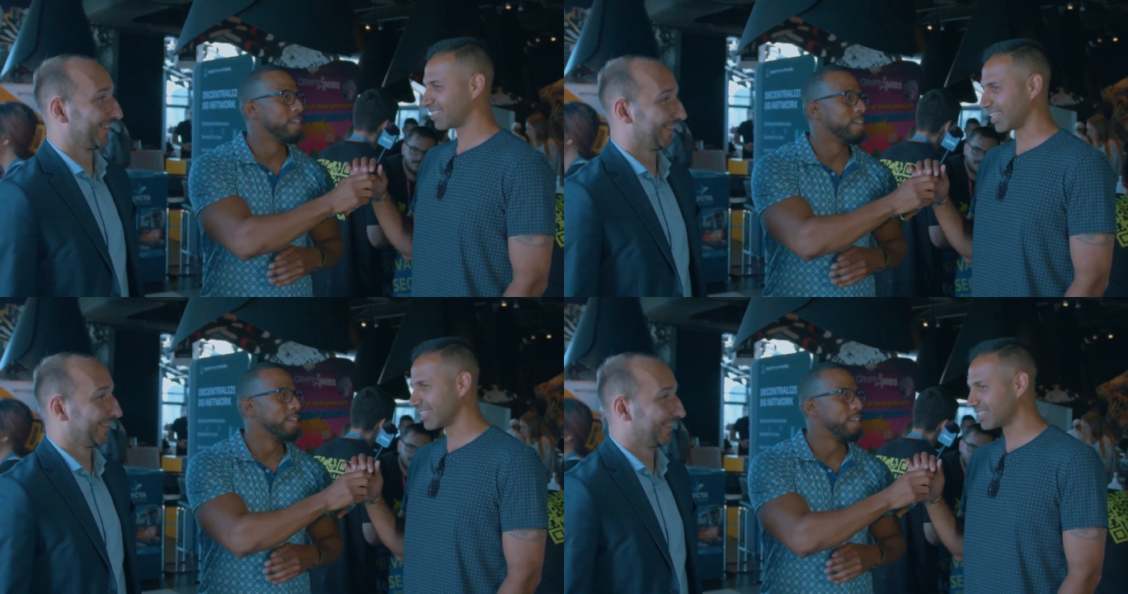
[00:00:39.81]

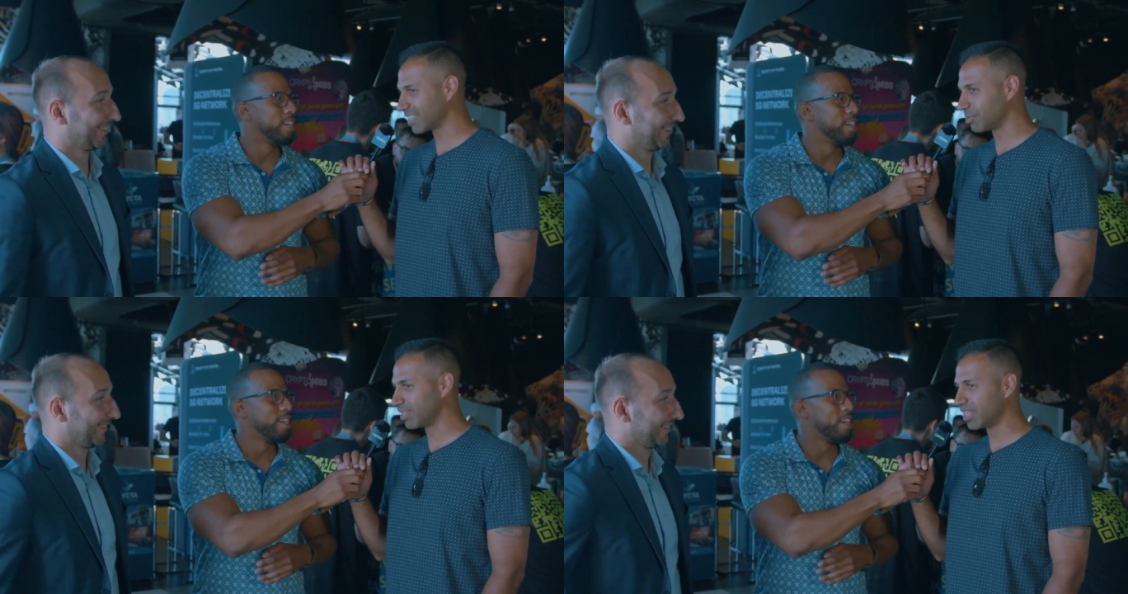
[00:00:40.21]
Speaker 1: Thanks,
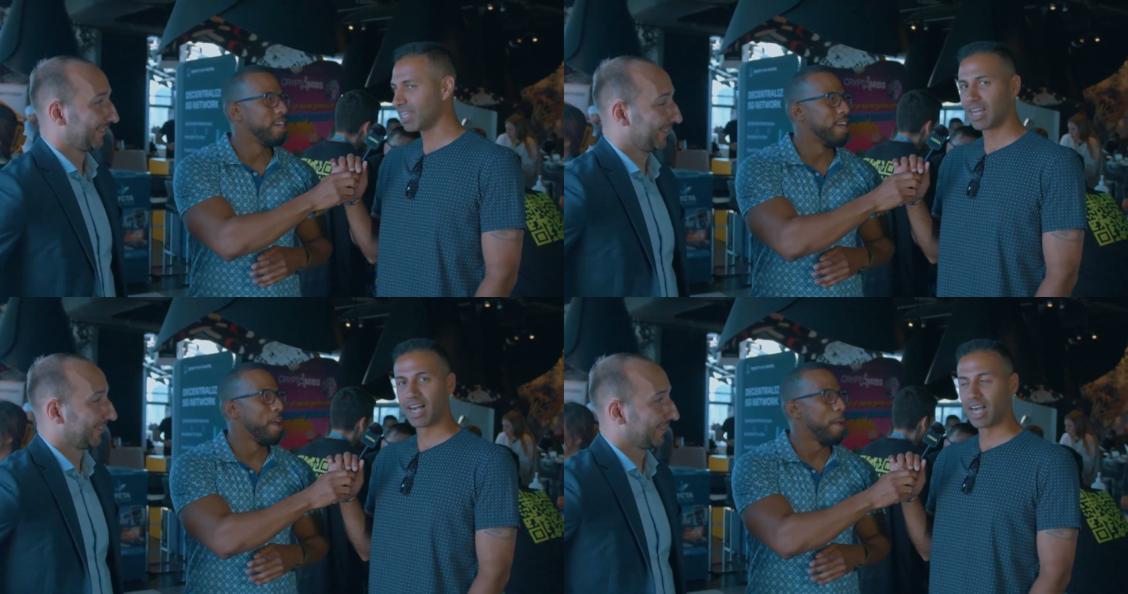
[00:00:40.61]
Stephen.
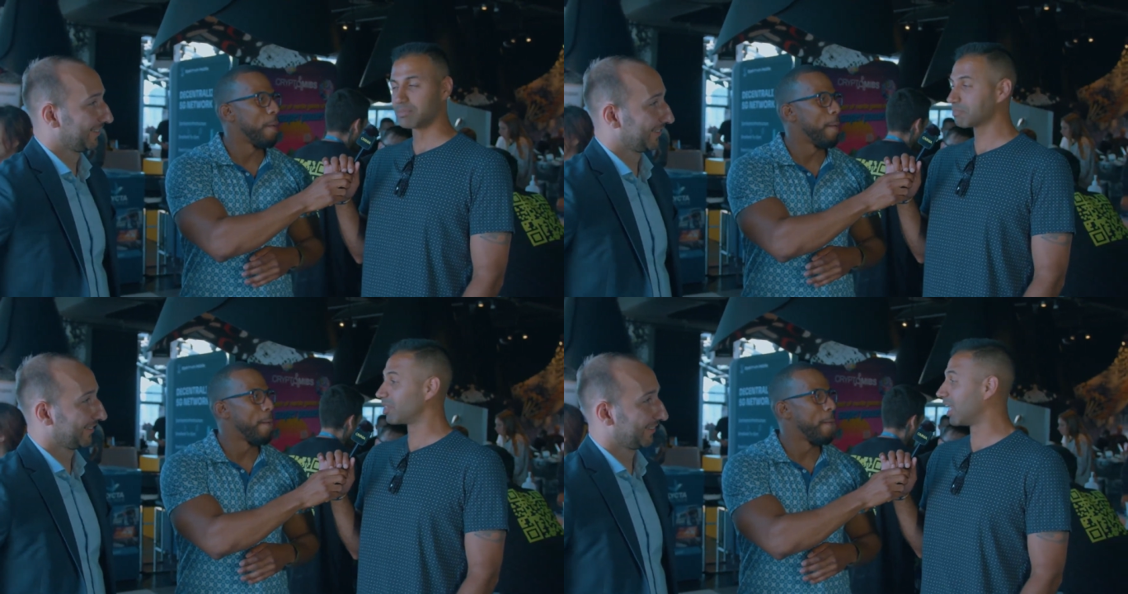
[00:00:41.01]

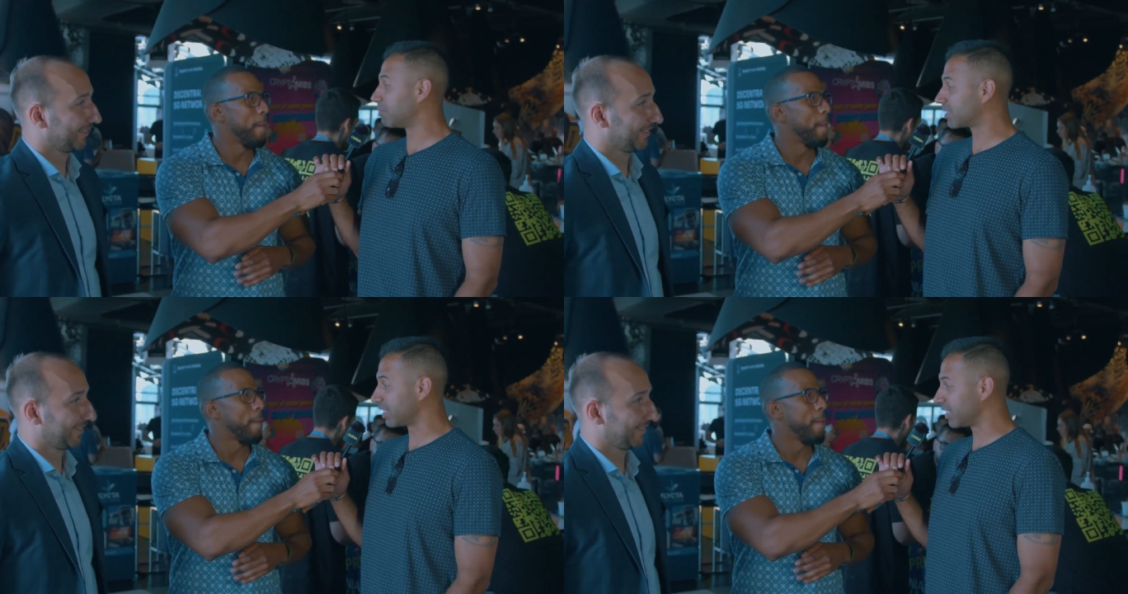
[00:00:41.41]
Kunal
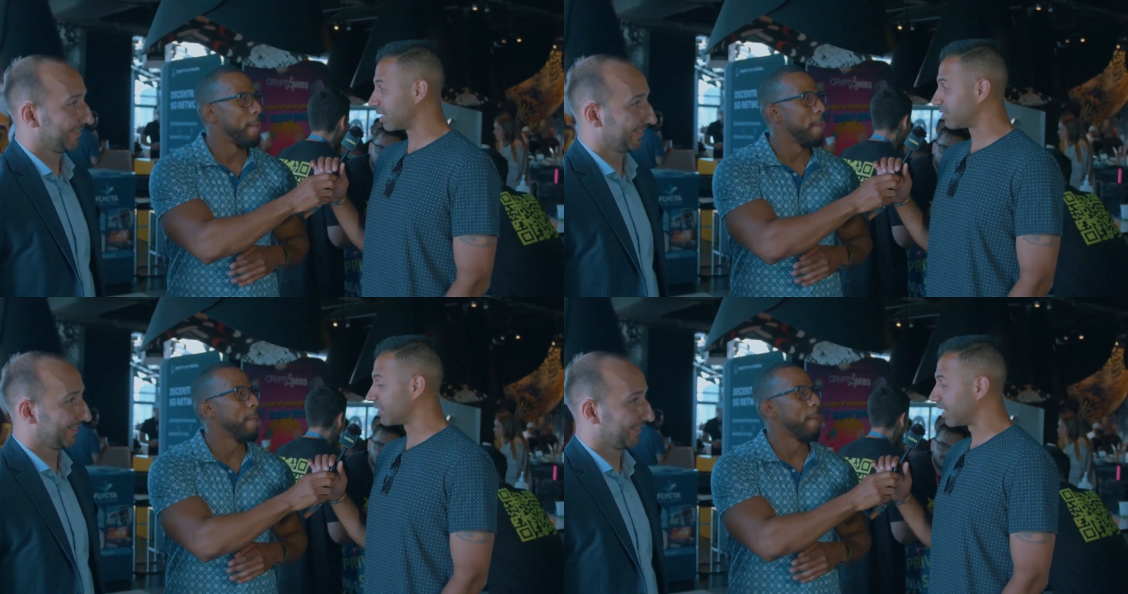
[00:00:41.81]
Bhasin,
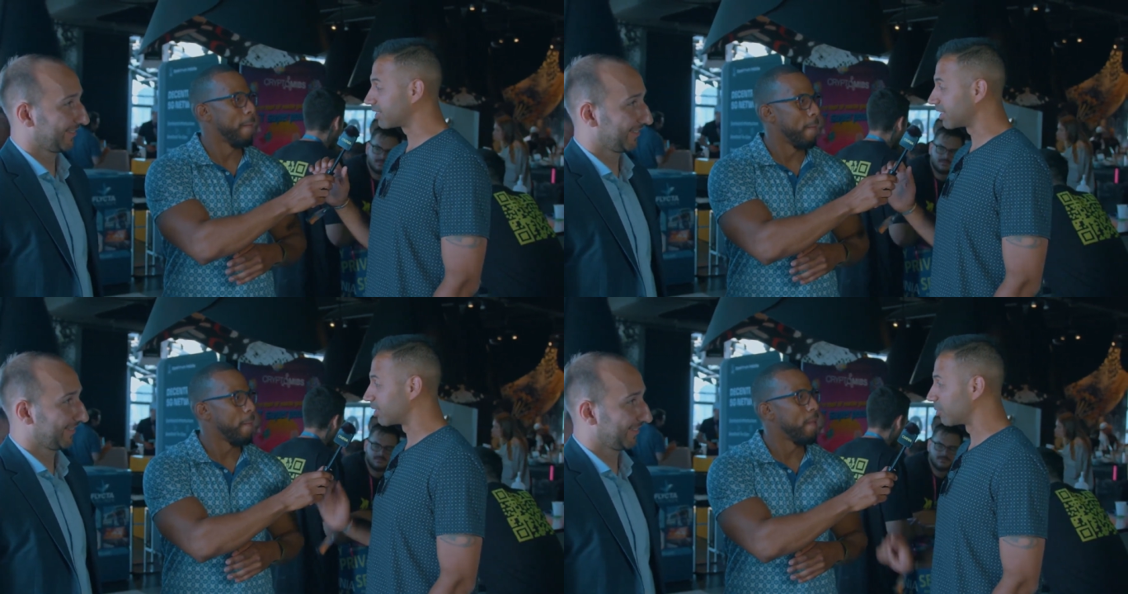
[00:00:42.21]
I'm a
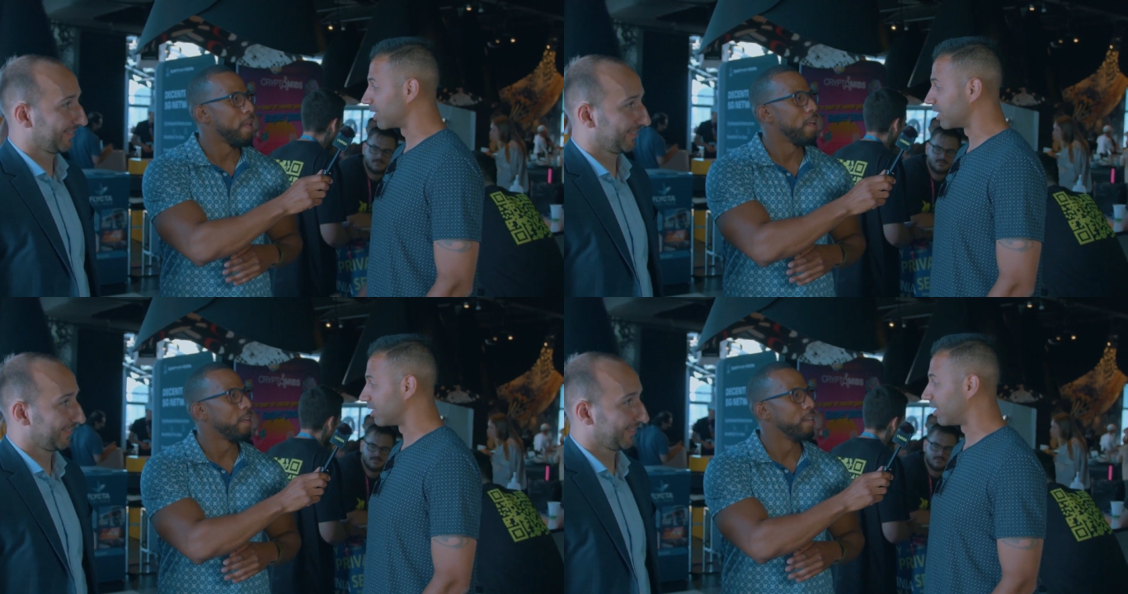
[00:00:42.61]
director
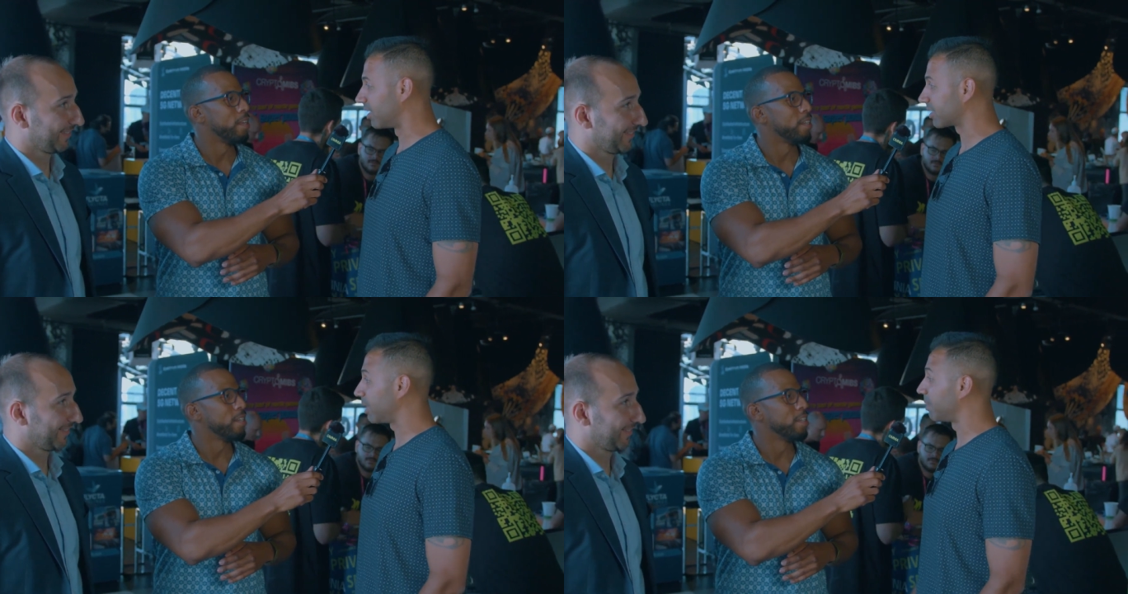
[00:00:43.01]
with
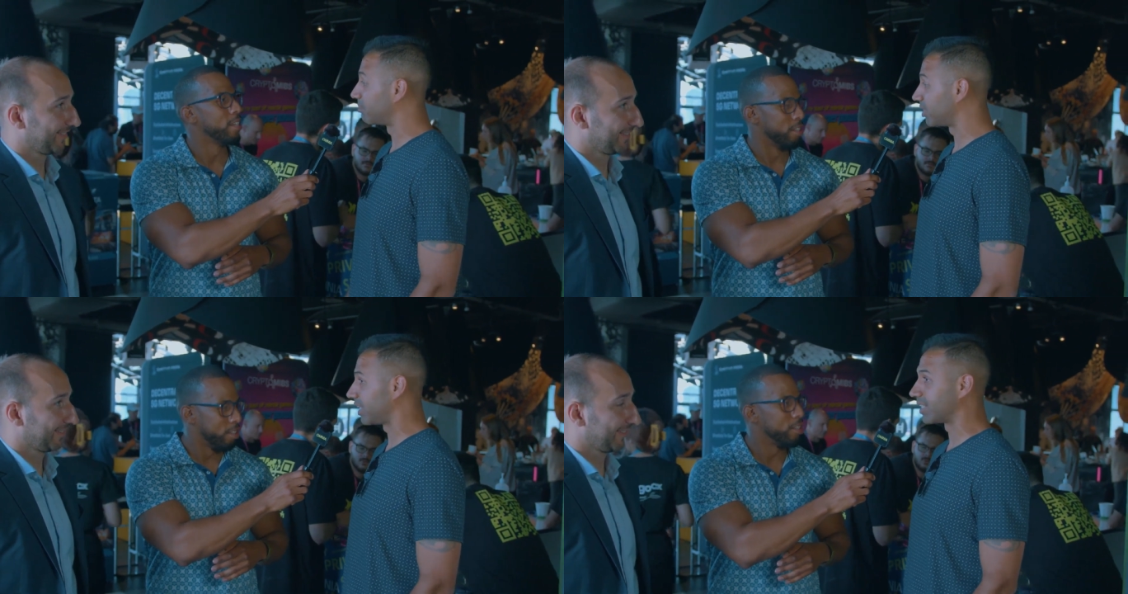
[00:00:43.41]

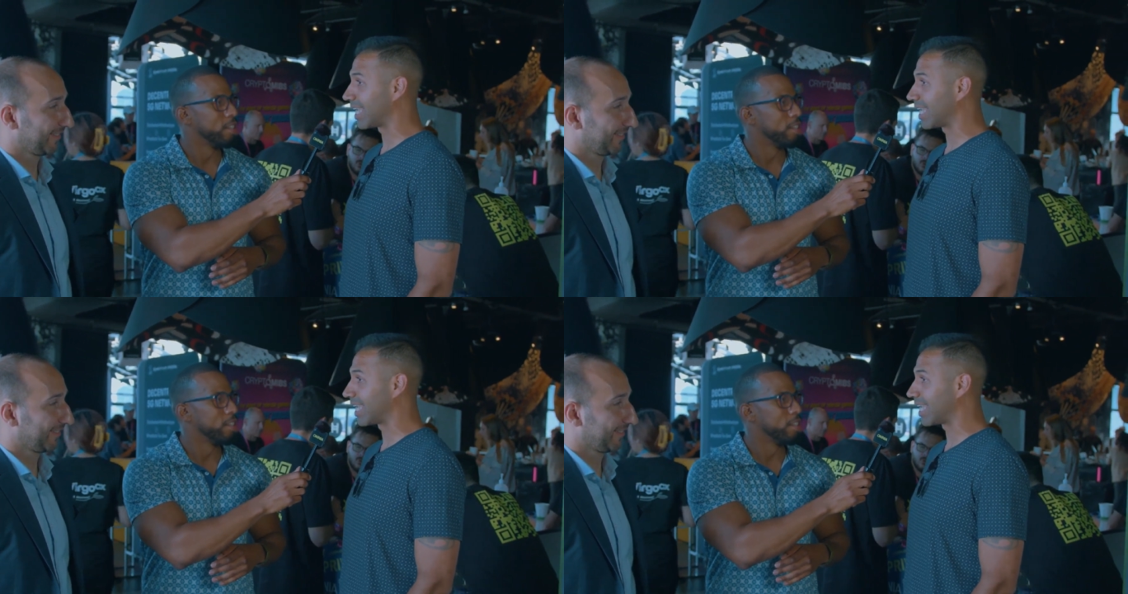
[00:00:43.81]
KPMG in